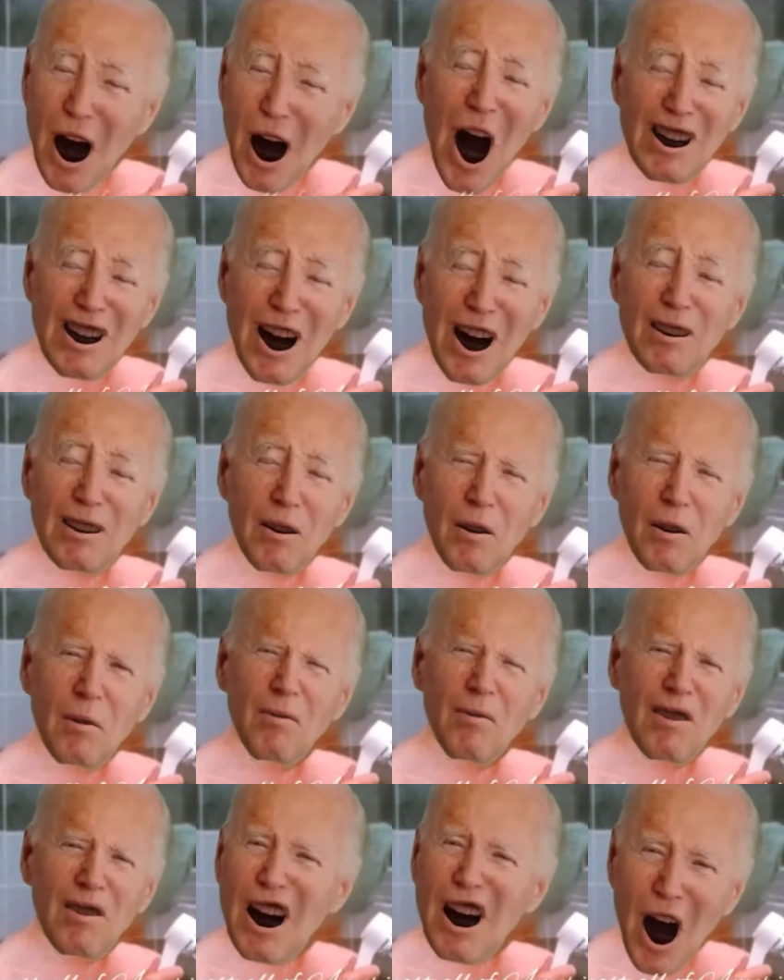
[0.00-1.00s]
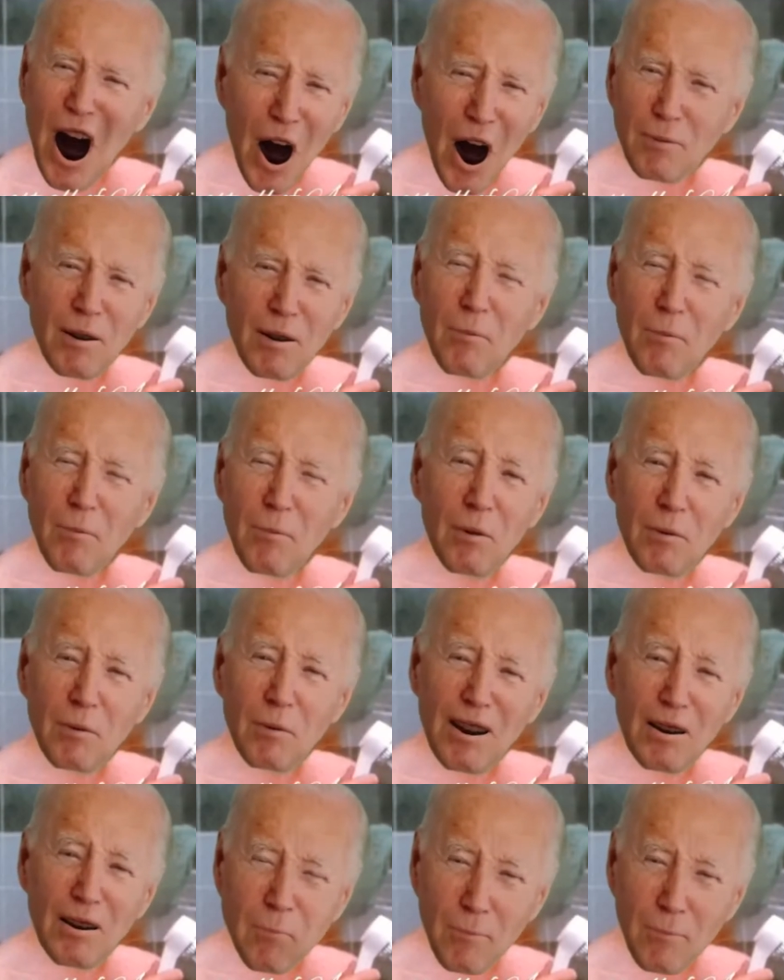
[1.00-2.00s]
gave almost all of America's
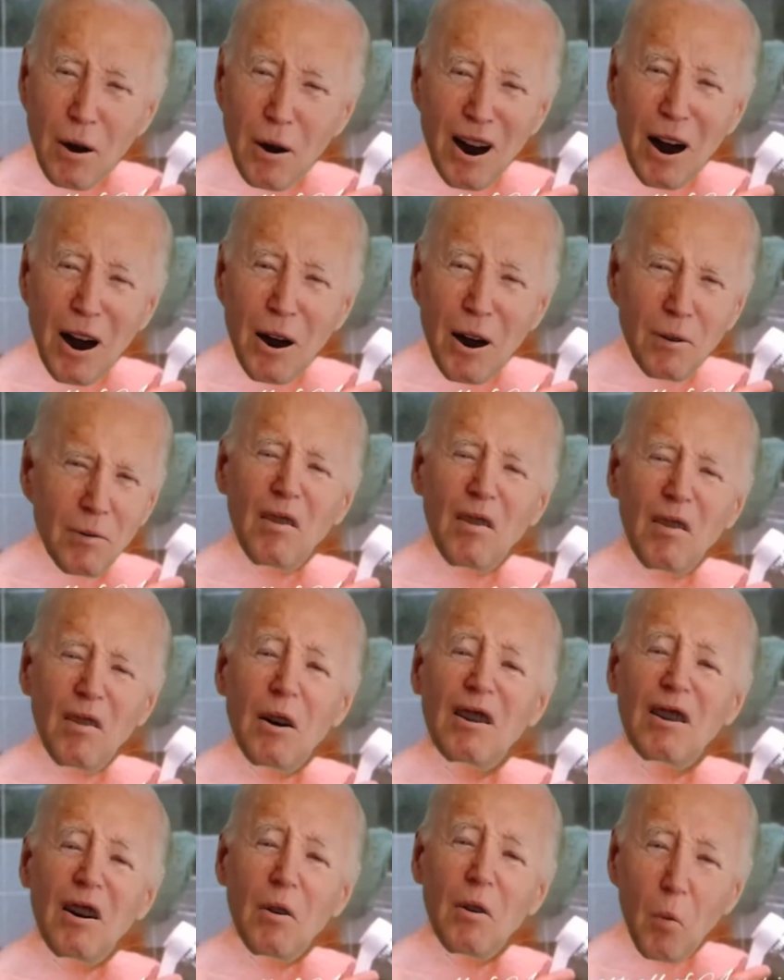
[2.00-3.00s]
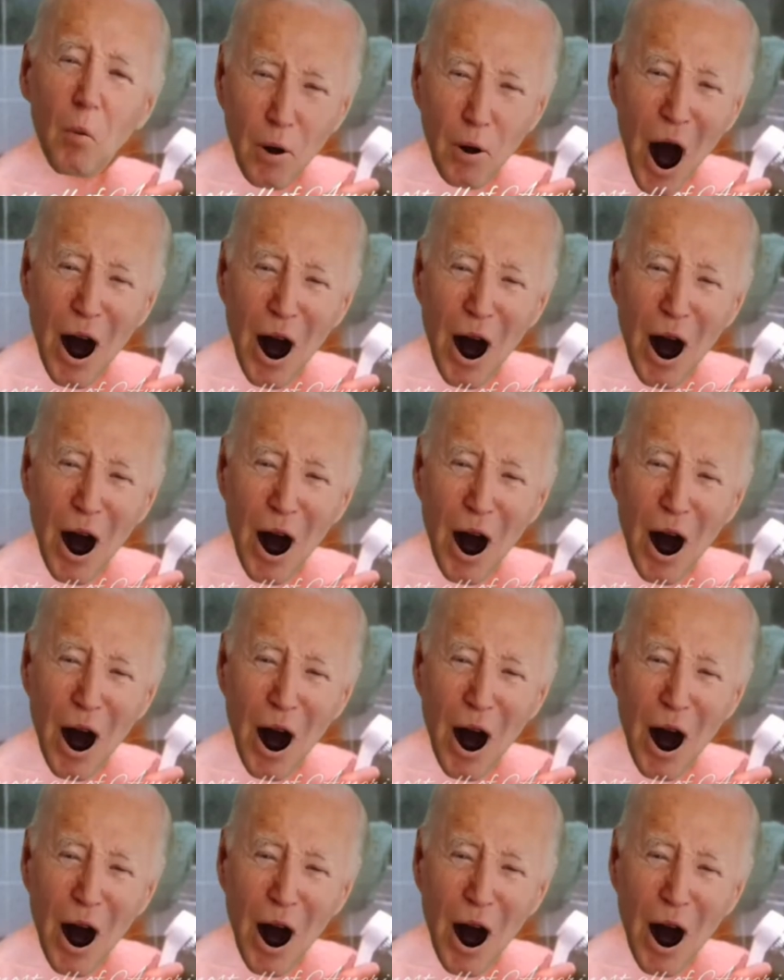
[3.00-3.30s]
money to Ukraine.